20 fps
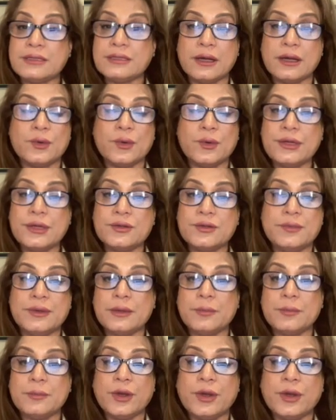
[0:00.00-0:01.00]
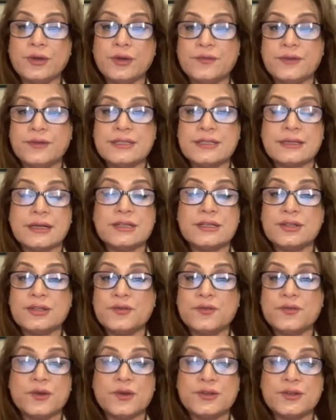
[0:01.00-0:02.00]
are going to be a point of
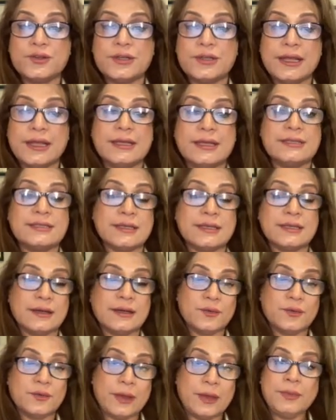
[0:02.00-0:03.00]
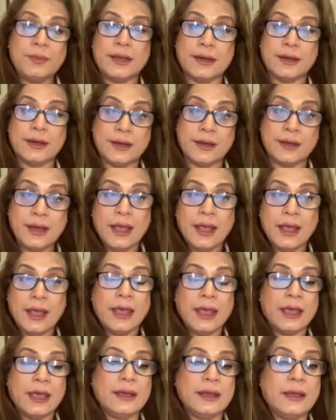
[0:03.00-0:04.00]
discussion for today's webinar,
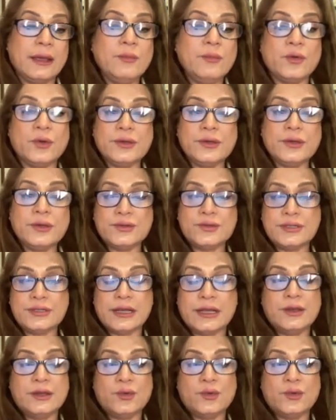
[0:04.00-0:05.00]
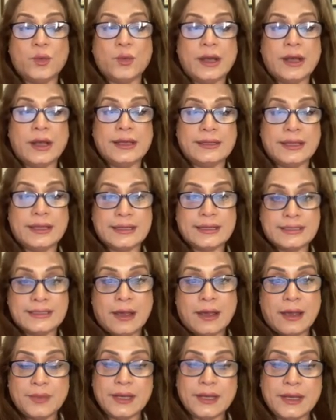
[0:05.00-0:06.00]
and I'm going to tell you why that's
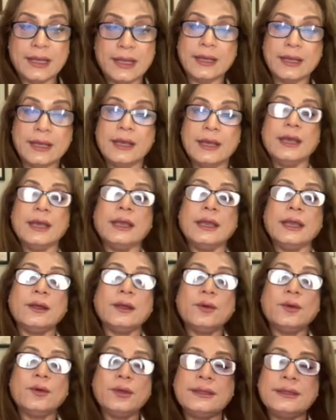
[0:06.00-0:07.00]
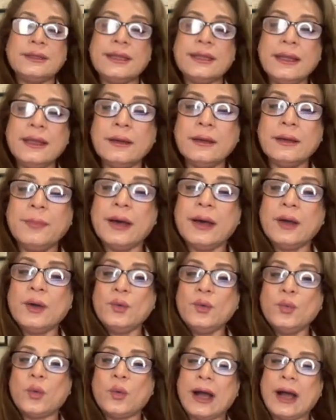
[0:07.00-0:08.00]
happening. Now think
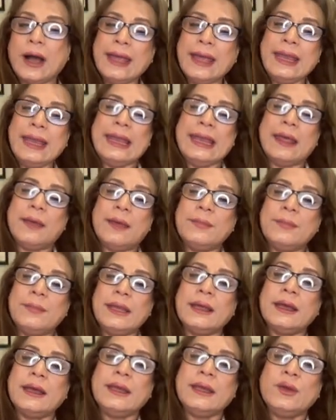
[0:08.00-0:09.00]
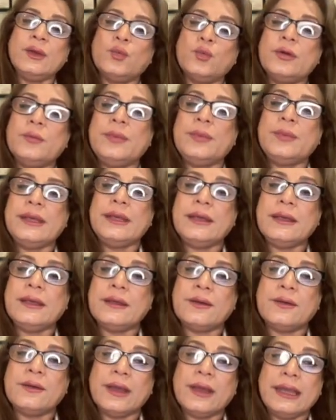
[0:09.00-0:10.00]
about why laminine would be
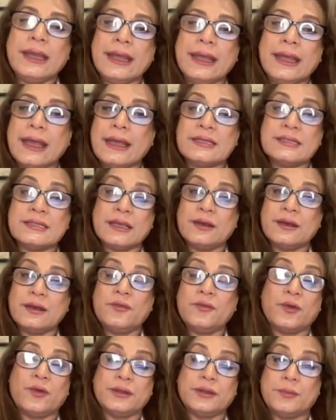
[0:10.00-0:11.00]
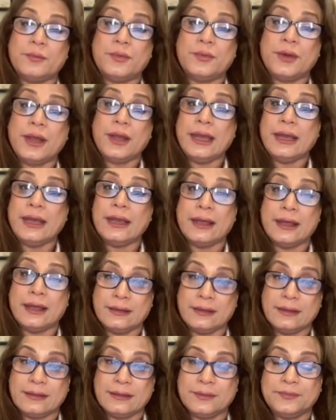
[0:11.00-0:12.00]
really excellent for the brain
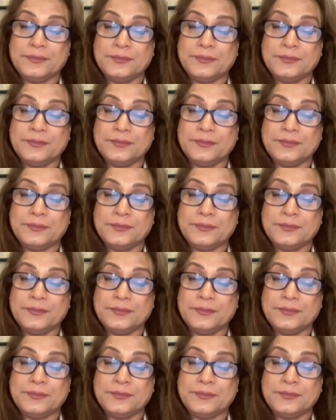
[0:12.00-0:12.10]
health.